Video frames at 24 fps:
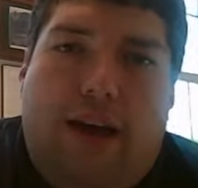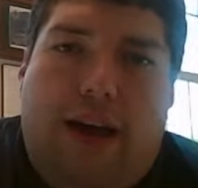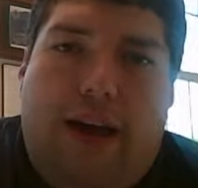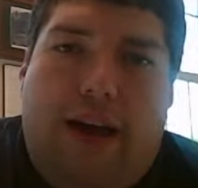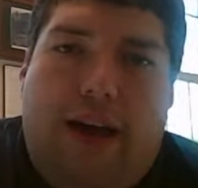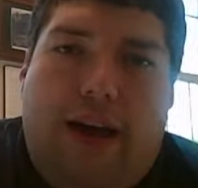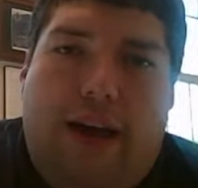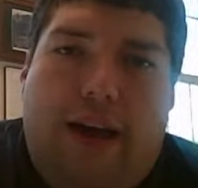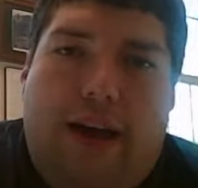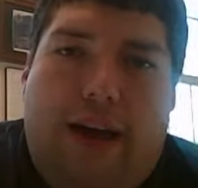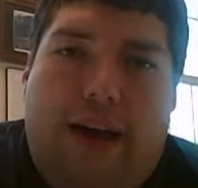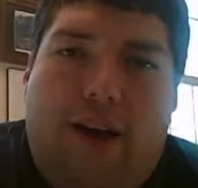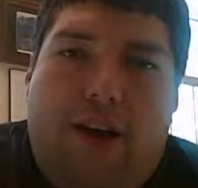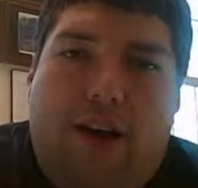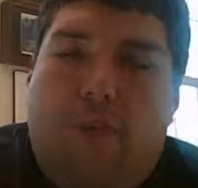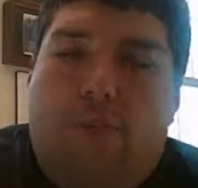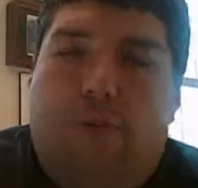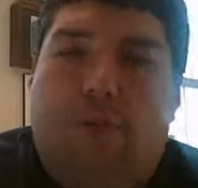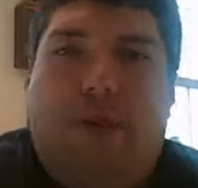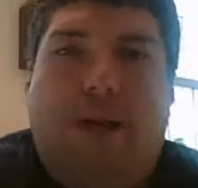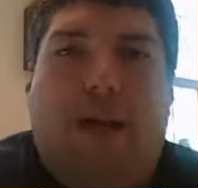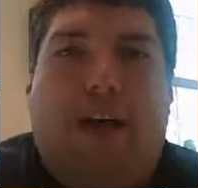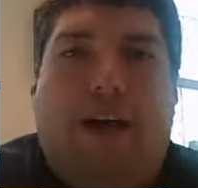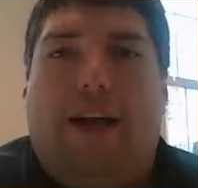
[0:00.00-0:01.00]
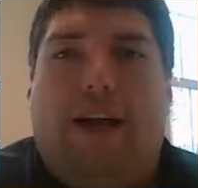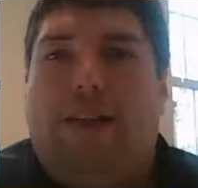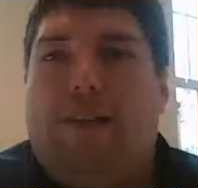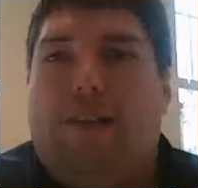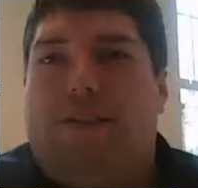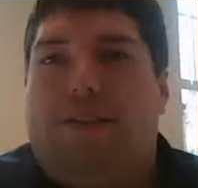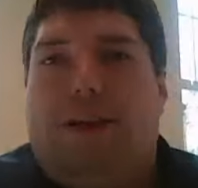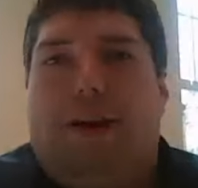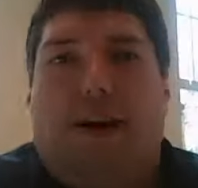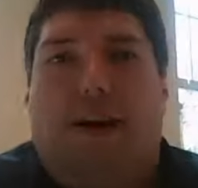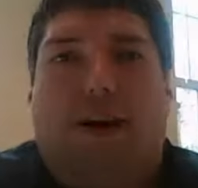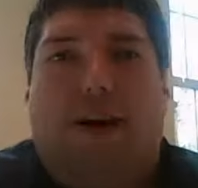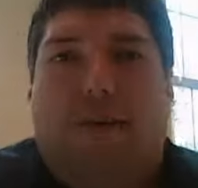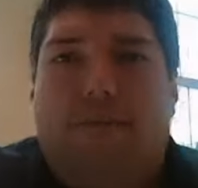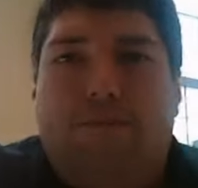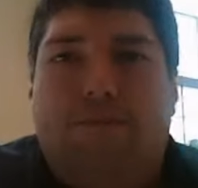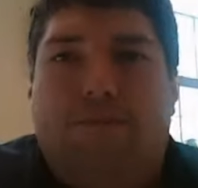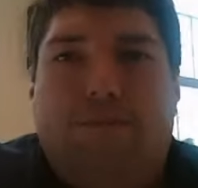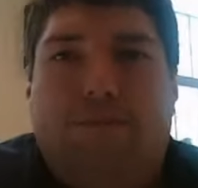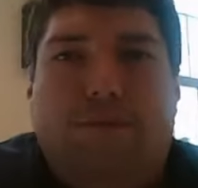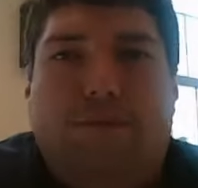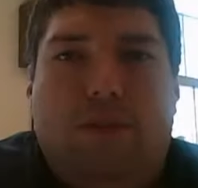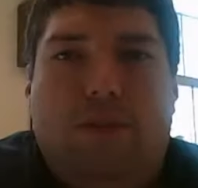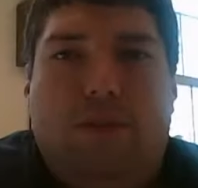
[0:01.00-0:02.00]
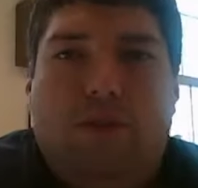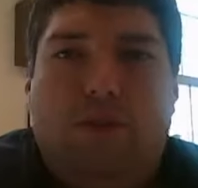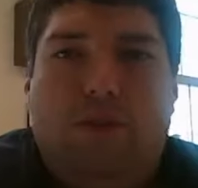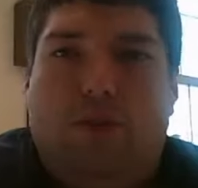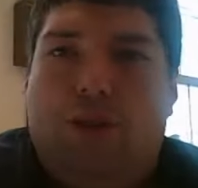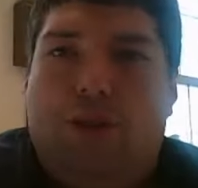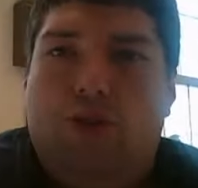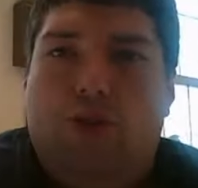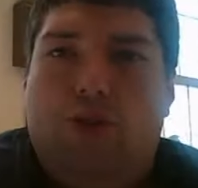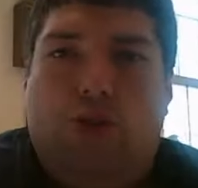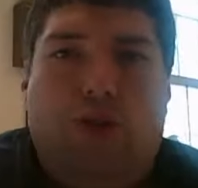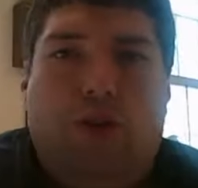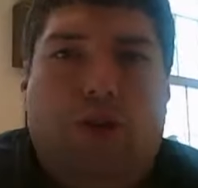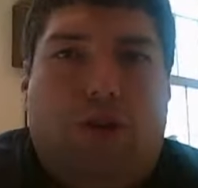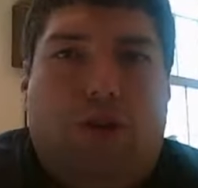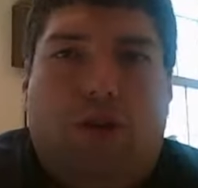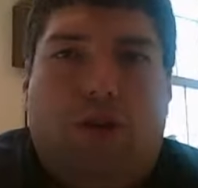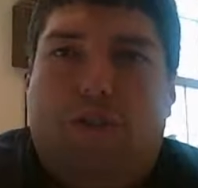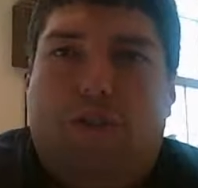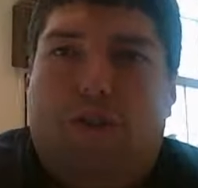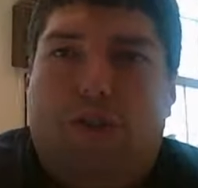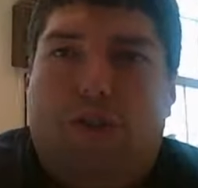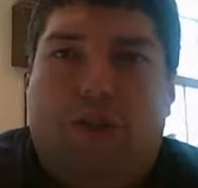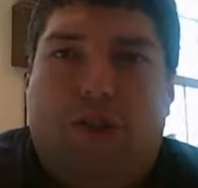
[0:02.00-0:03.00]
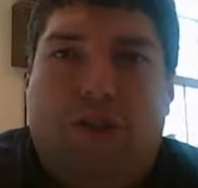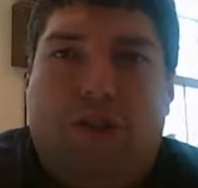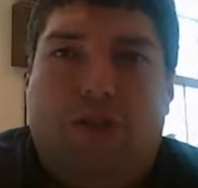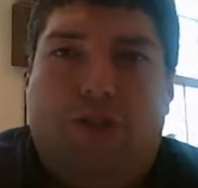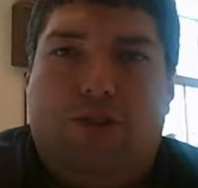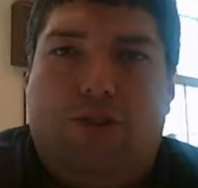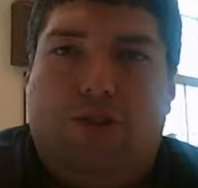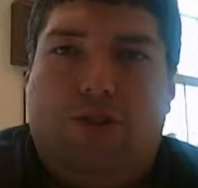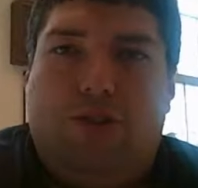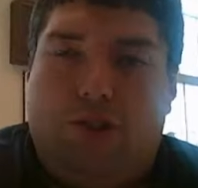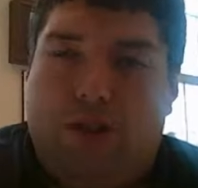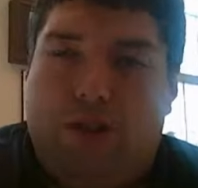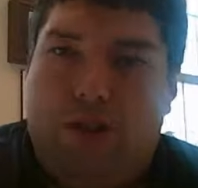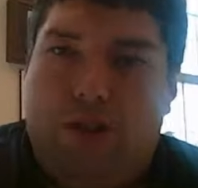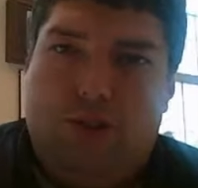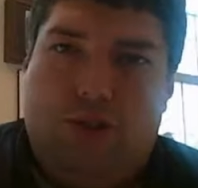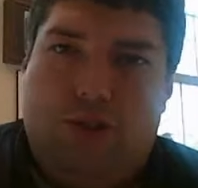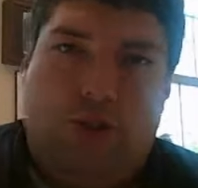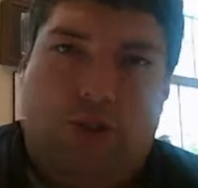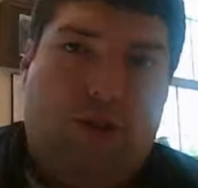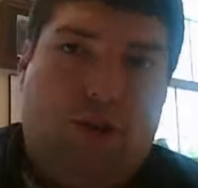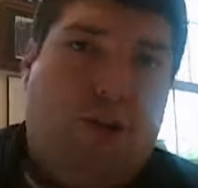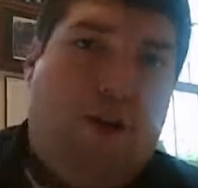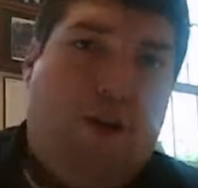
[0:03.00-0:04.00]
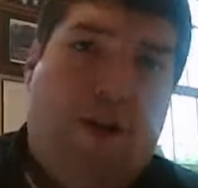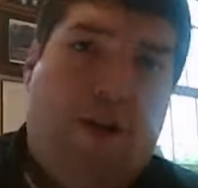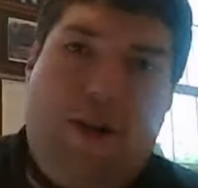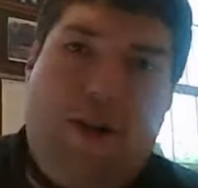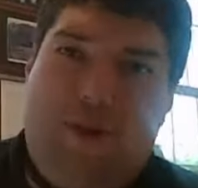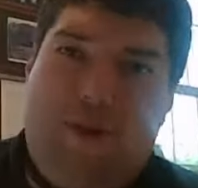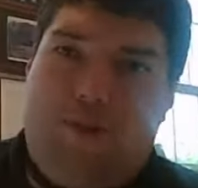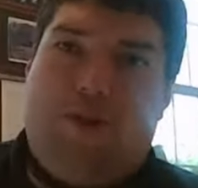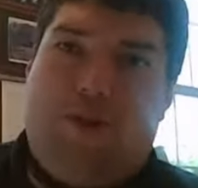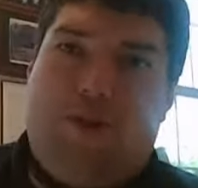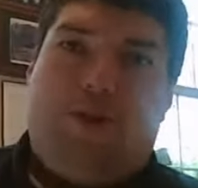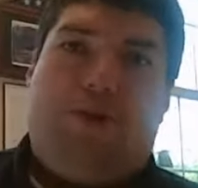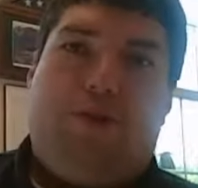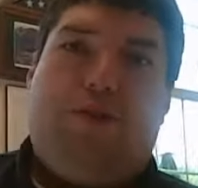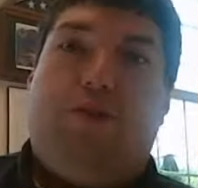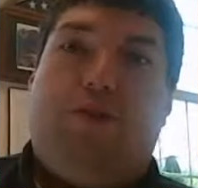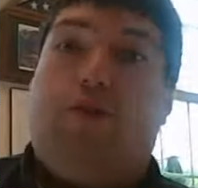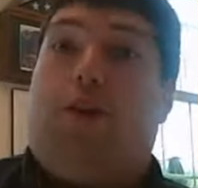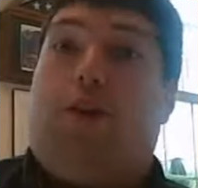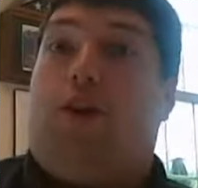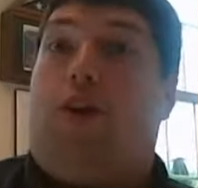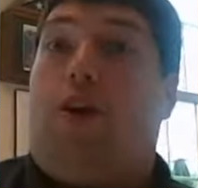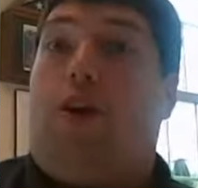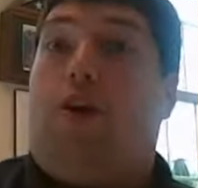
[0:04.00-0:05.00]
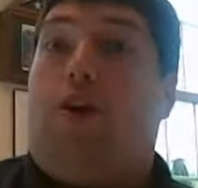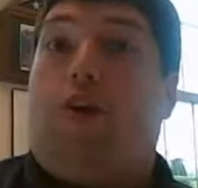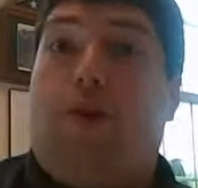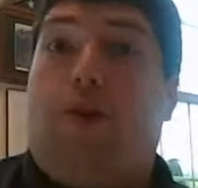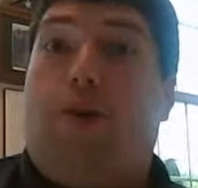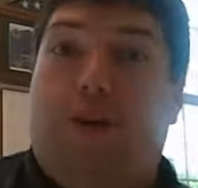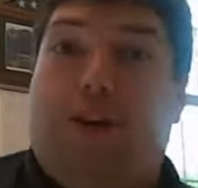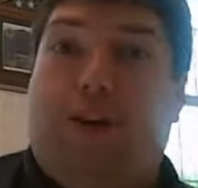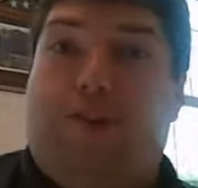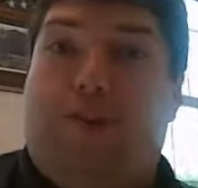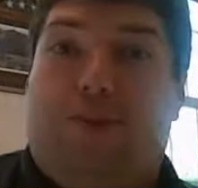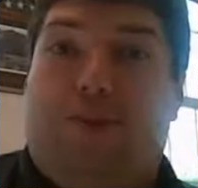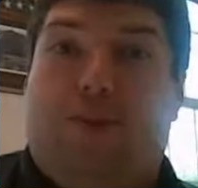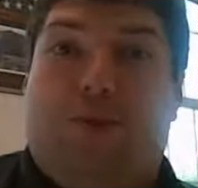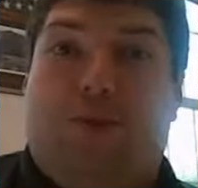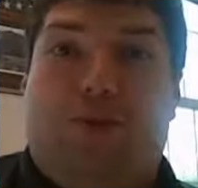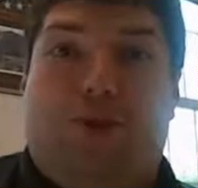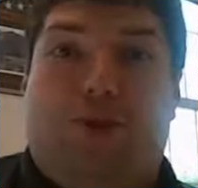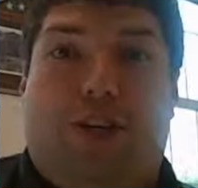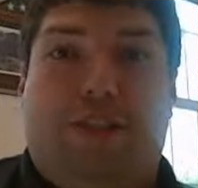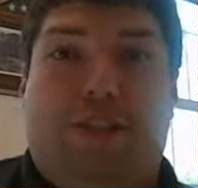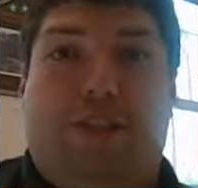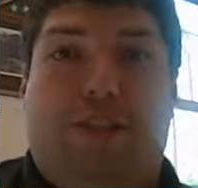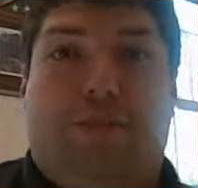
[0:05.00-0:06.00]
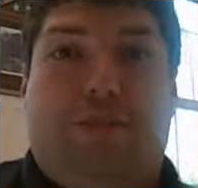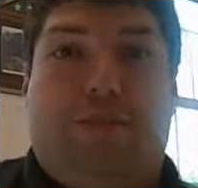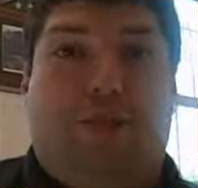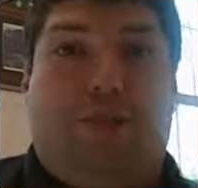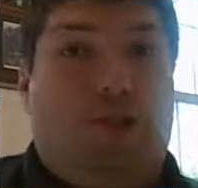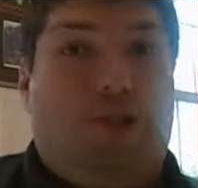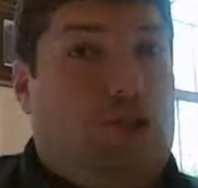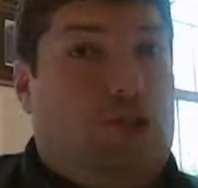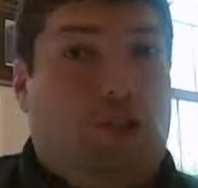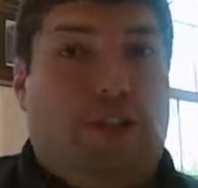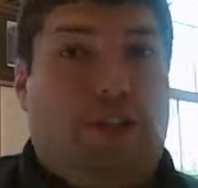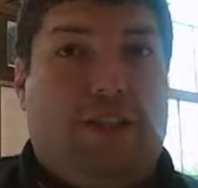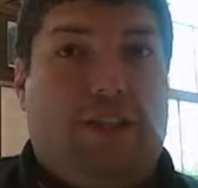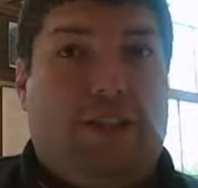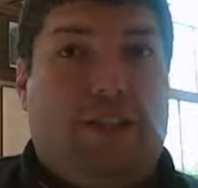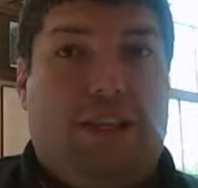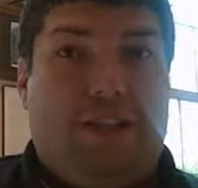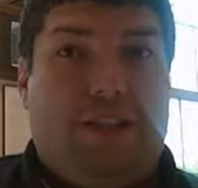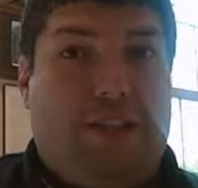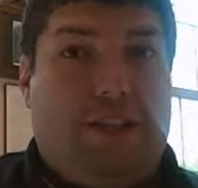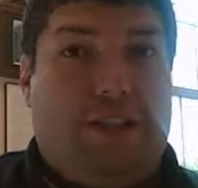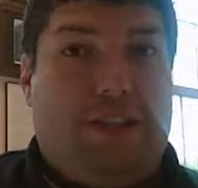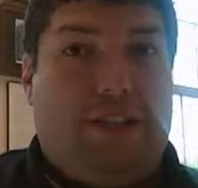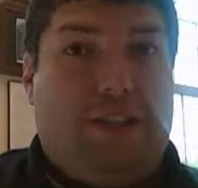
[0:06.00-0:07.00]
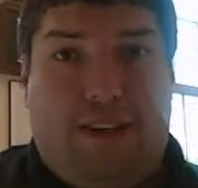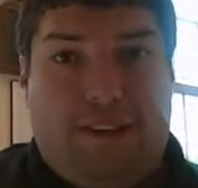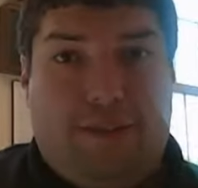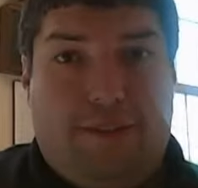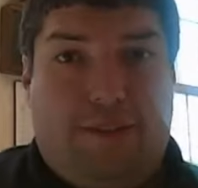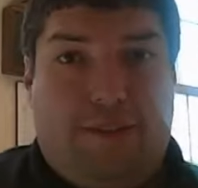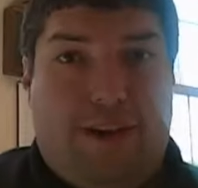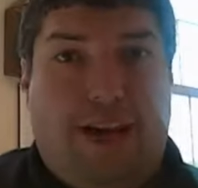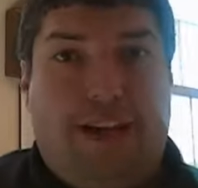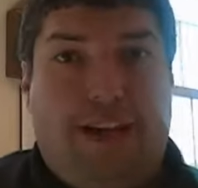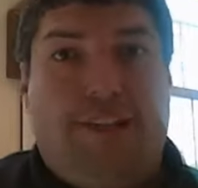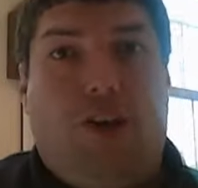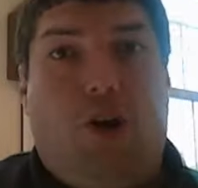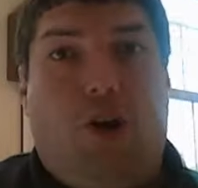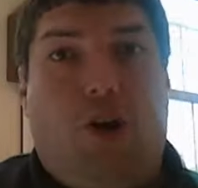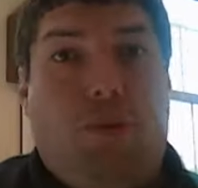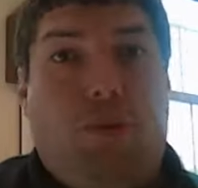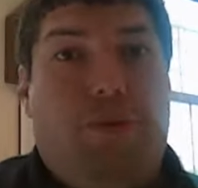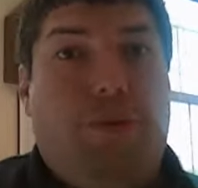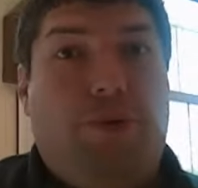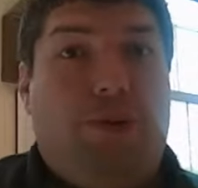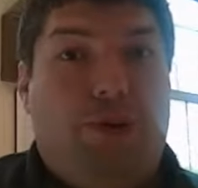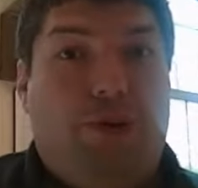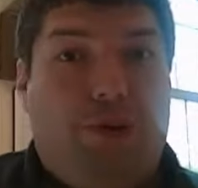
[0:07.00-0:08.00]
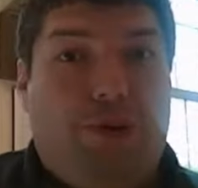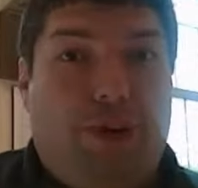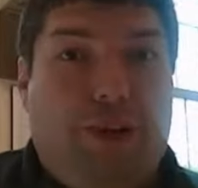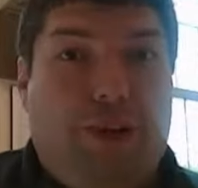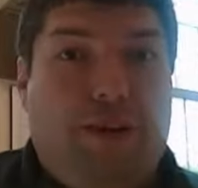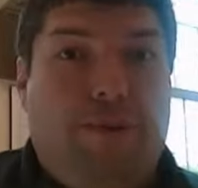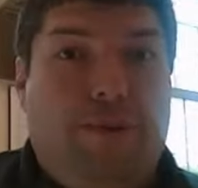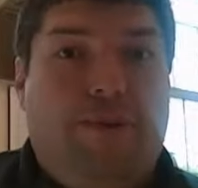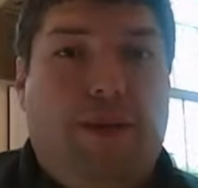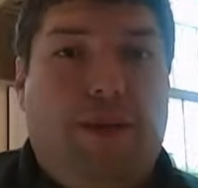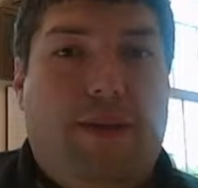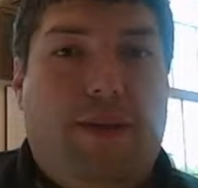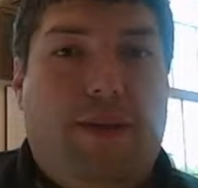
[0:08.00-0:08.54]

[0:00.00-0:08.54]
I hope you guys really enjoy your criminal justice careers, or for those of you that aren't going into criminal justice but just took this as an elective class, I hope you enjoyed it